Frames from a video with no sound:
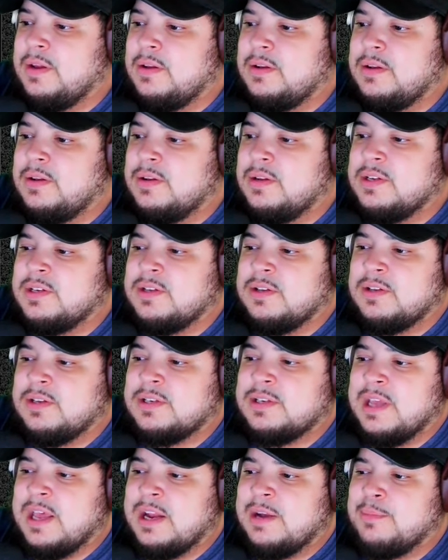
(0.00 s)
This this
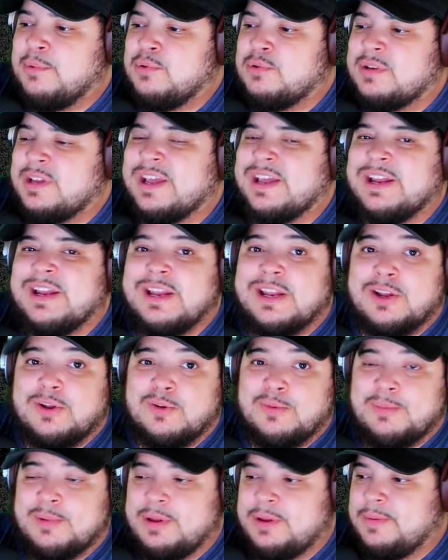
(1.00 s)
edible is kicking in a
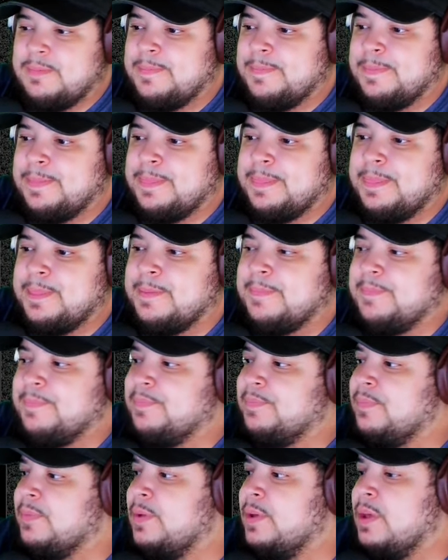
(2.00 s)
little bit,
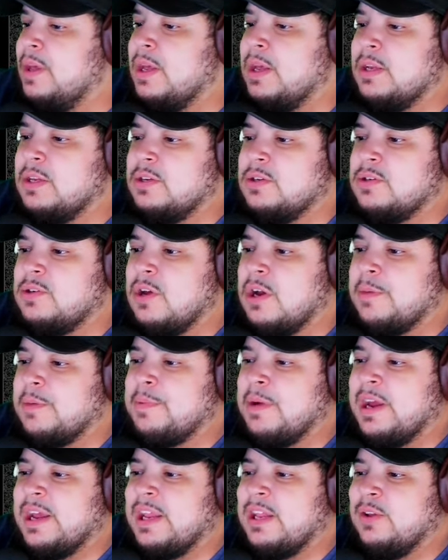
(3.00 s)
so I could
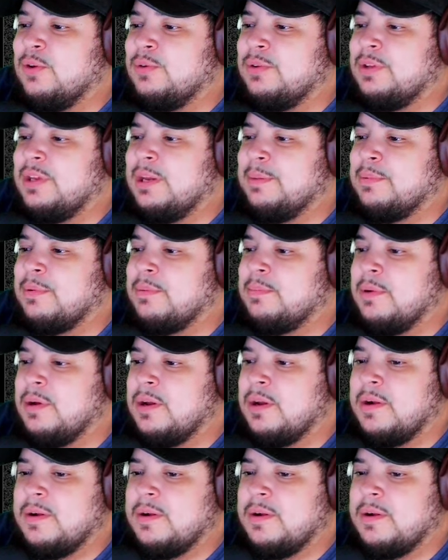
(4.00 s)
probably get a little deeper, but